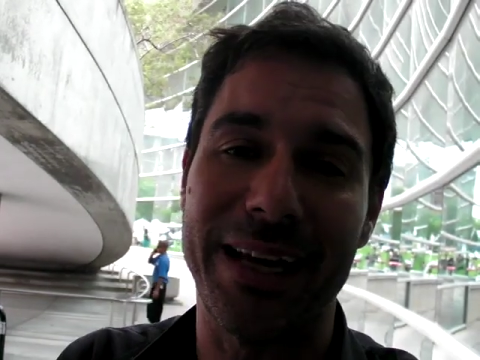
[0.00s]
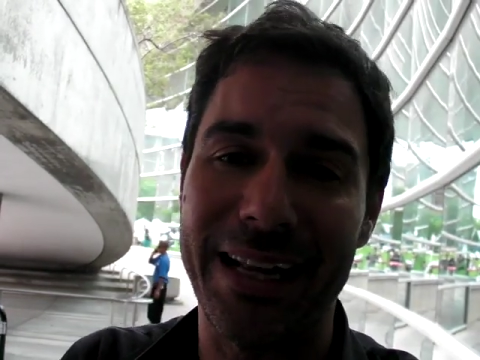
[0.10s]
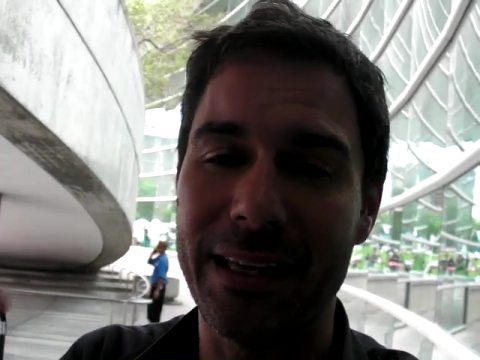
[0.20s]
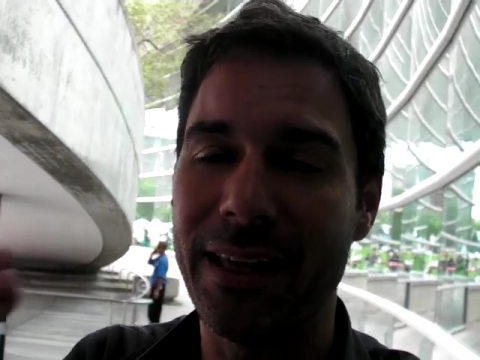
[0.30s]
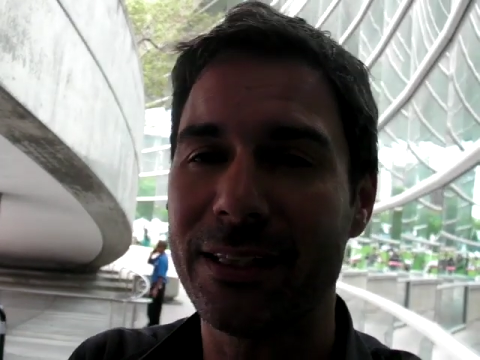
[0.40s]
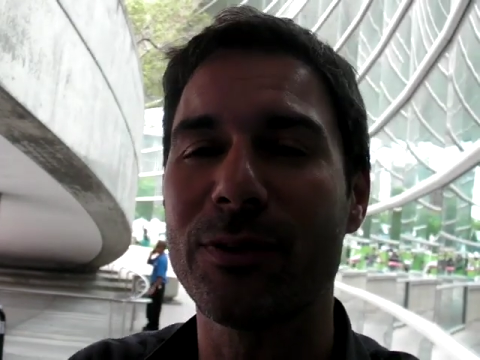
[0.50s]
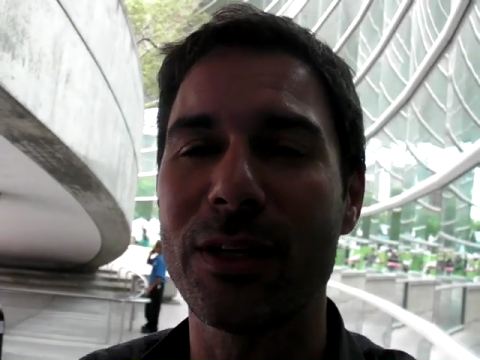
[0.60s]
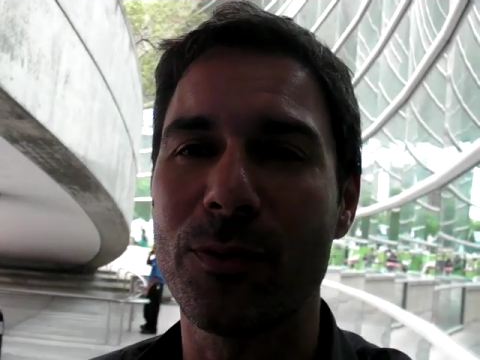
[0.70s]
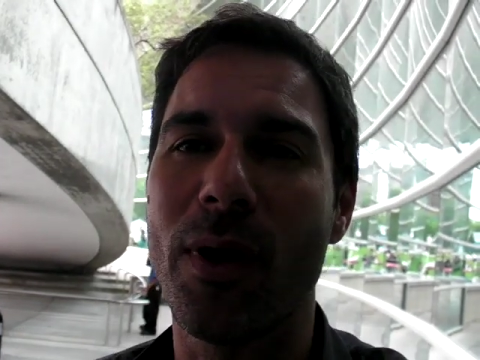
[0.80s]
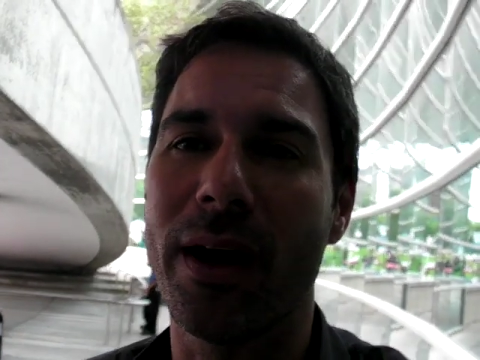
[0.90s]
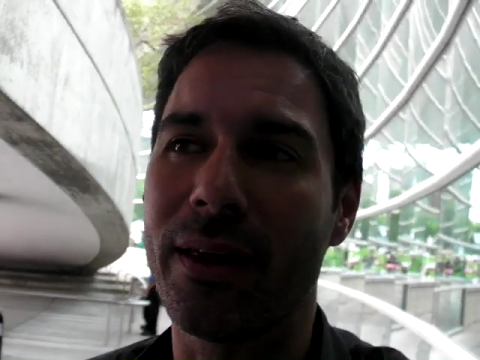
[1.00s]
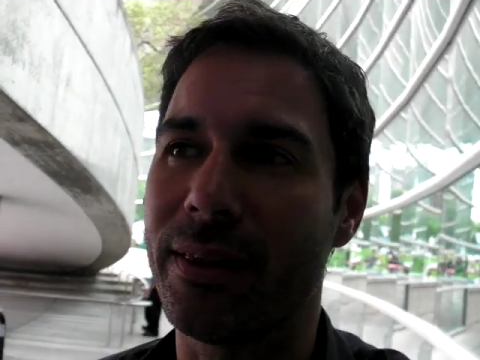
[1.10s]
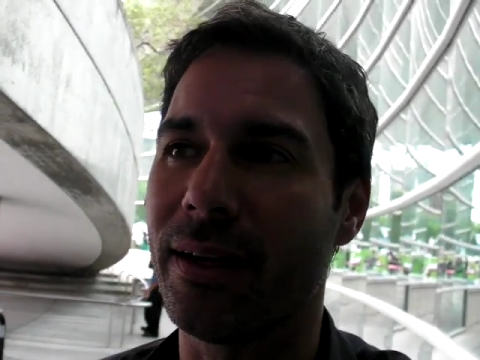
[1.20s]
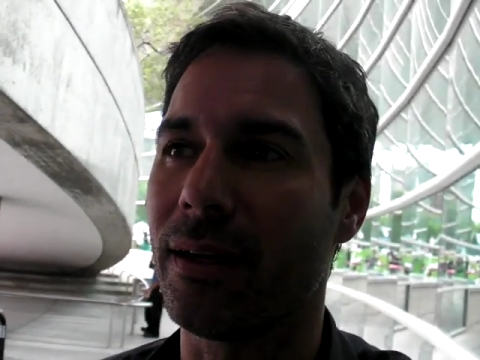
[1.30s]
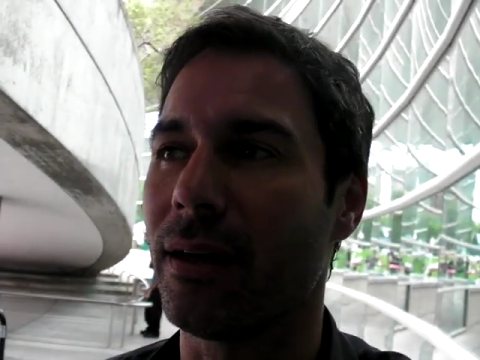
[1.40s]
and that's why I
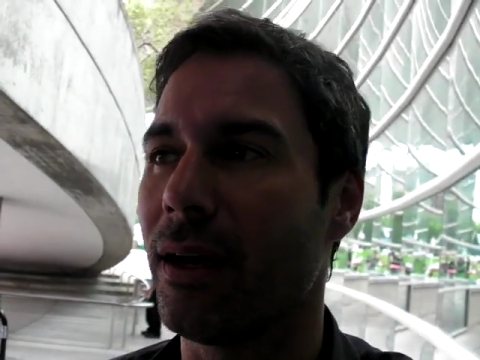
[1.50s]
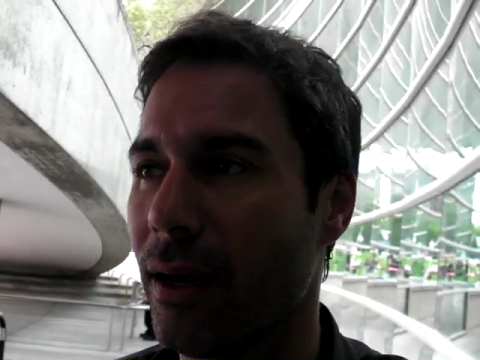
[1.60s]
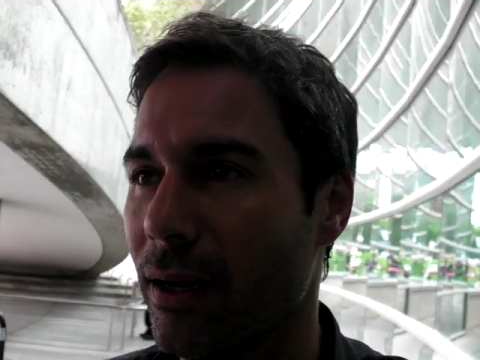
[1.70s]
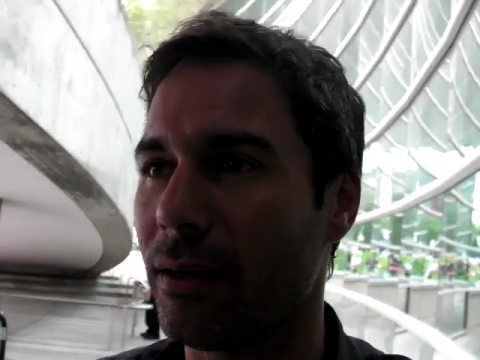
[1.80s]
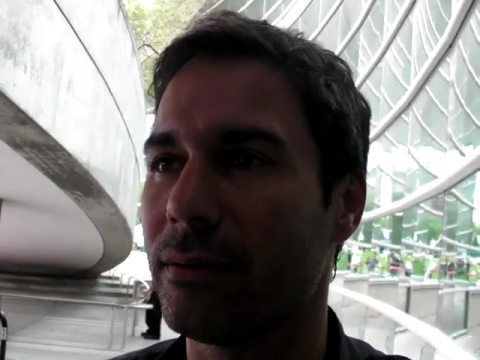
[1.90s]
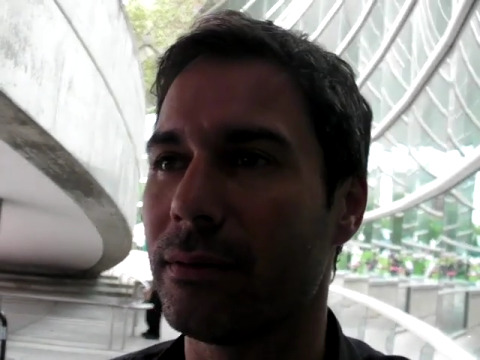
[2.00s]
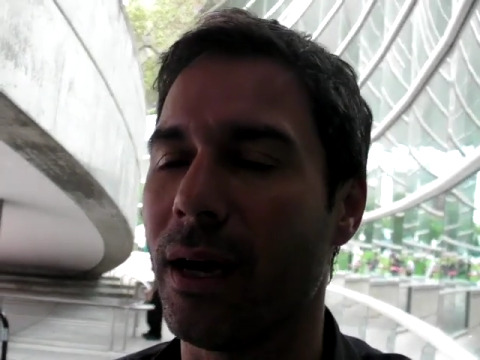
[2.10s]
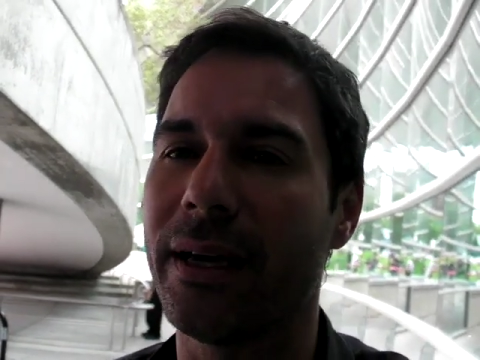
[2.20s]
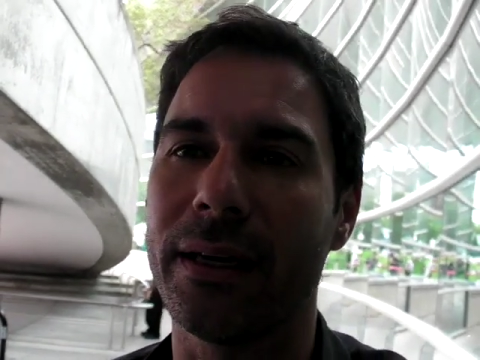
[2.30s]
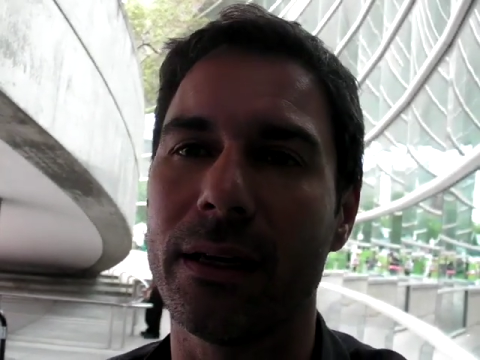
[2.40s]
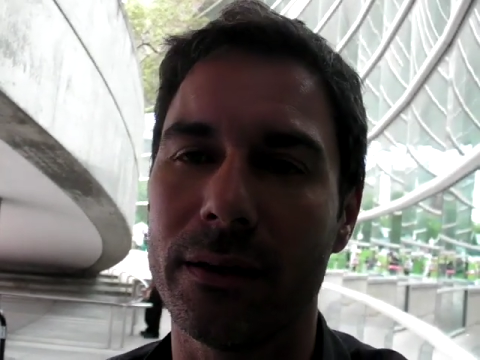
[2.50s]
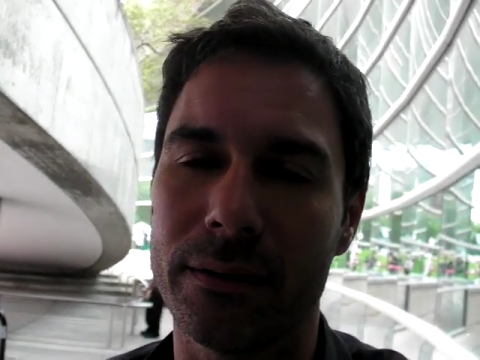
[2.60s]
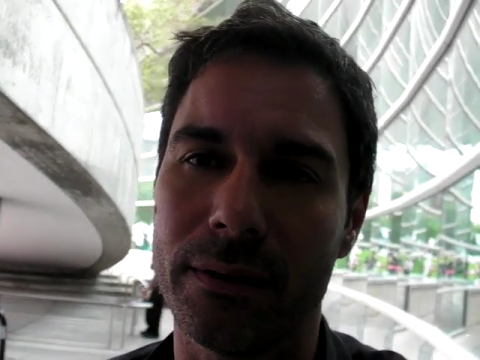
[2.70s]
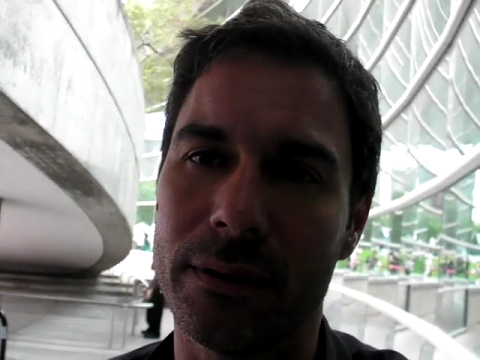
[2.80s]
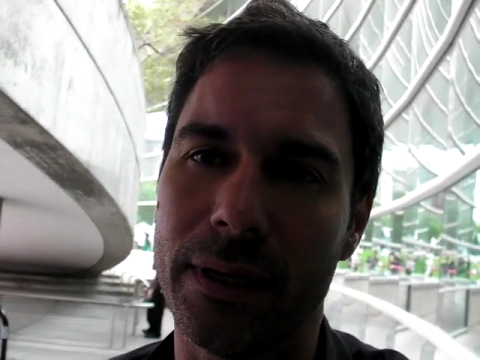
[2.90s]
think I can
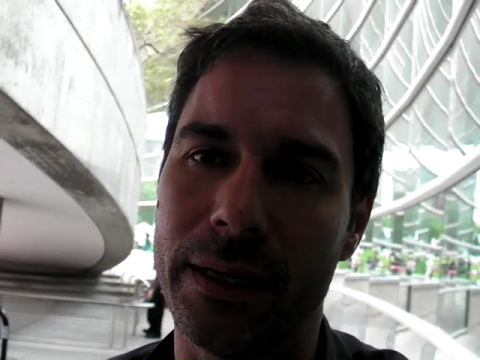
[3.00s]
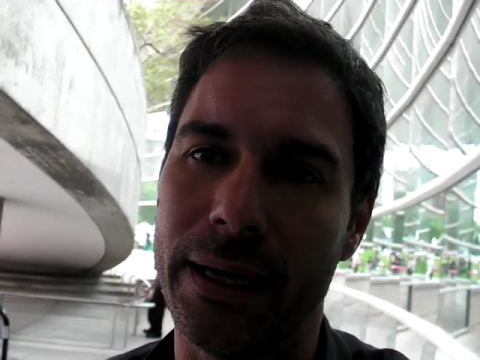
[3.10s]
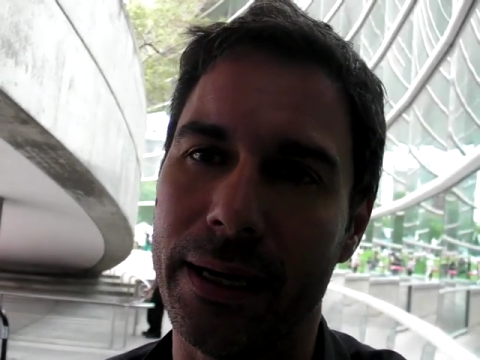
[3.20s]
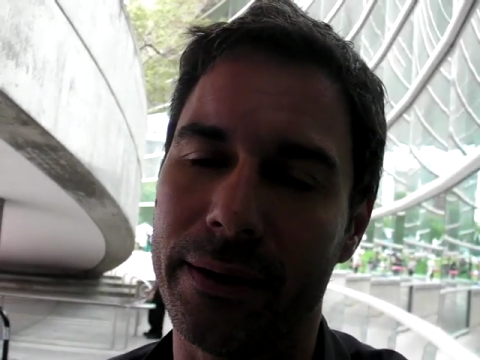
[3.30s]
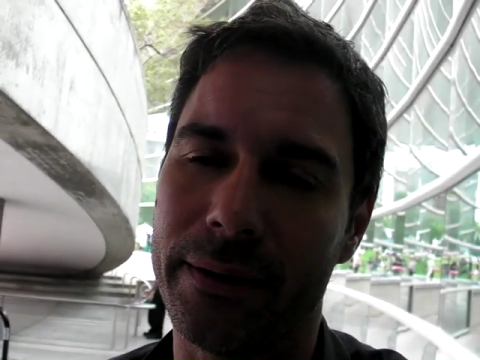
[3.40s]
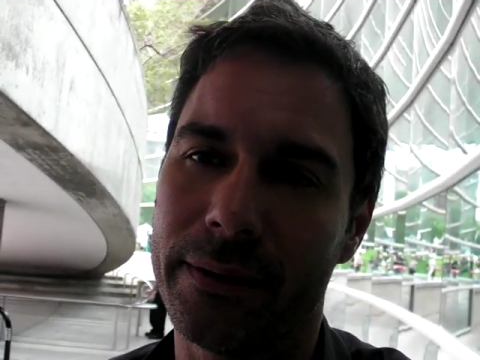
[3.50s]
lend a hand.